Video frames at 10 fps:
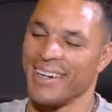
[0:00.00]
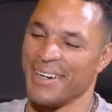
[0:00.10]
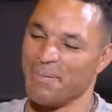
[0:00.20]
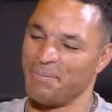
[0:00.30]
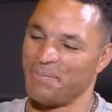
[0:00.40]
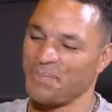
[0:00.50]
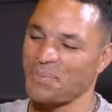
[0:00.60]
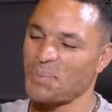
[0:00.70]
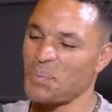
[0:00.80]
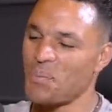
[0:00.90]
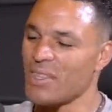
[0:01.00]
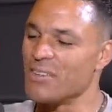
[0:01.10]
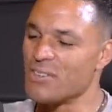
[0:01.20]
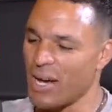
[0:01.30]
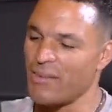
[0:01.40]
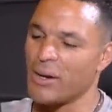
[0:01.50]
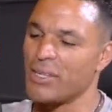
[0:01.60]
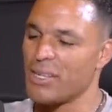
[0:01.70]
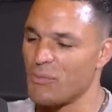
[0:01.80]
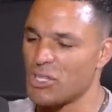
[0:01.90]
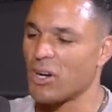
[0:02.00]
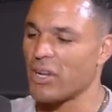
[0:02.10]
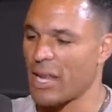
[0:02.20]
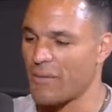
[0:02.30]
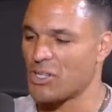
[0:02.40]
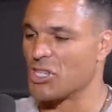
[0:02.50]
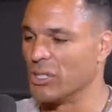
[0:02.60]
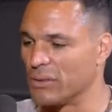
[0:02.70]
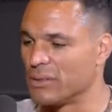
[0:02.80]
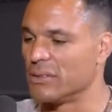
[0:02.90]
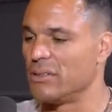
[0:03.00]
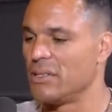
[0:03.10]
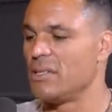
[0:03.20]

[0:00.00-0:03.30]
Um, so having that, then we started having children.